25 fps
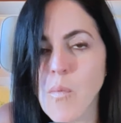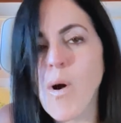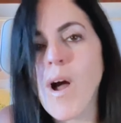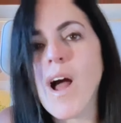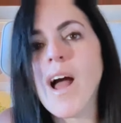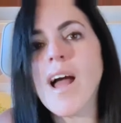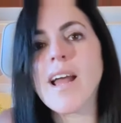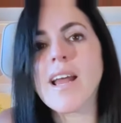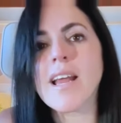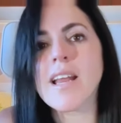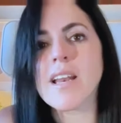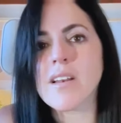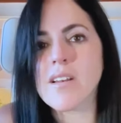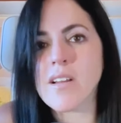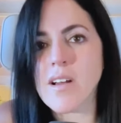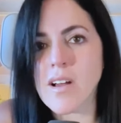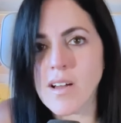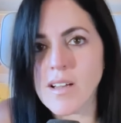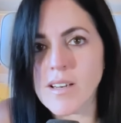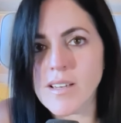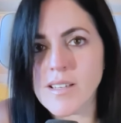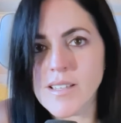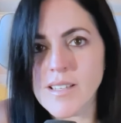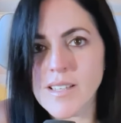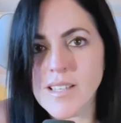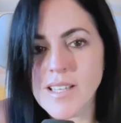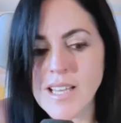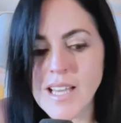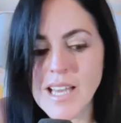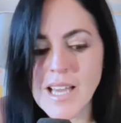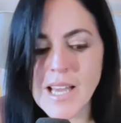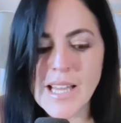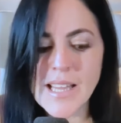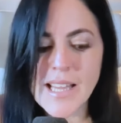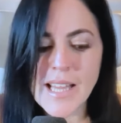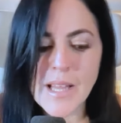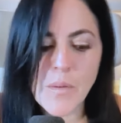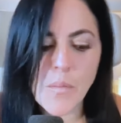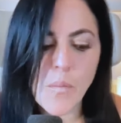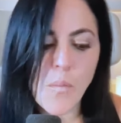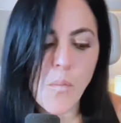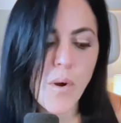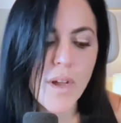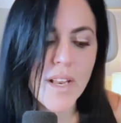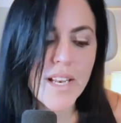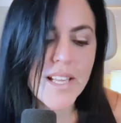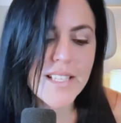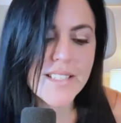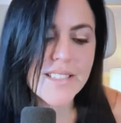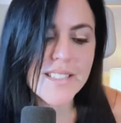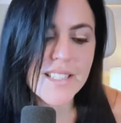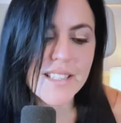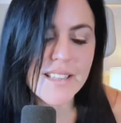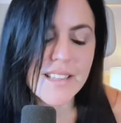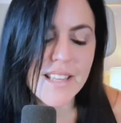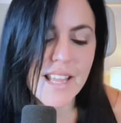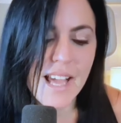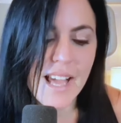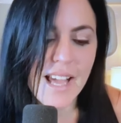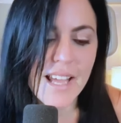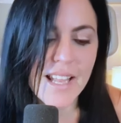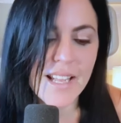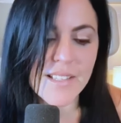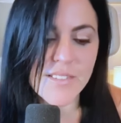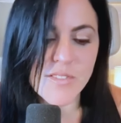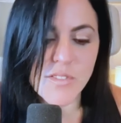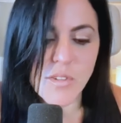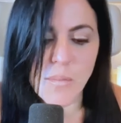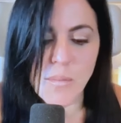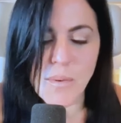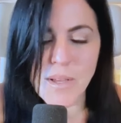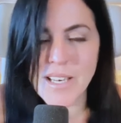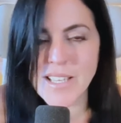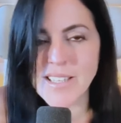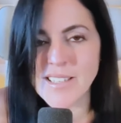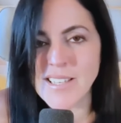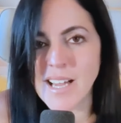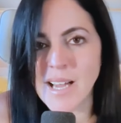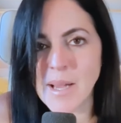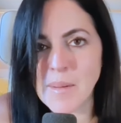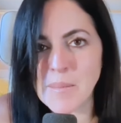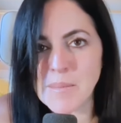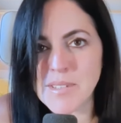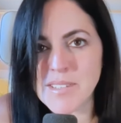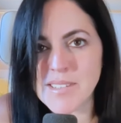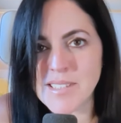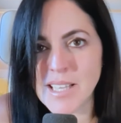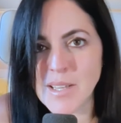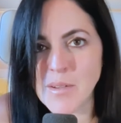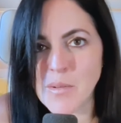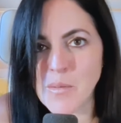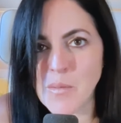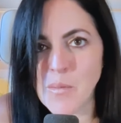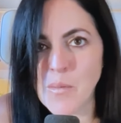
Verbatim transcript: Why not? Like, what is it that, and so many times it's like,